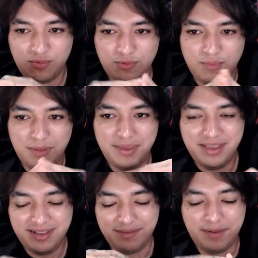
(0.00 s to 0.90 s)

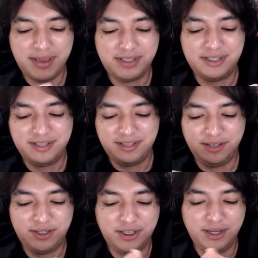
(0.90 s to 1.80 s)
maybe maybe I just,
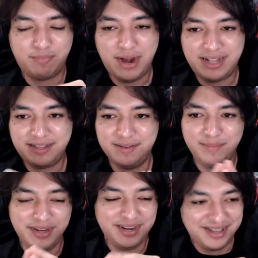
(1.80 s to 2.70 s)
you just need to practice a bit.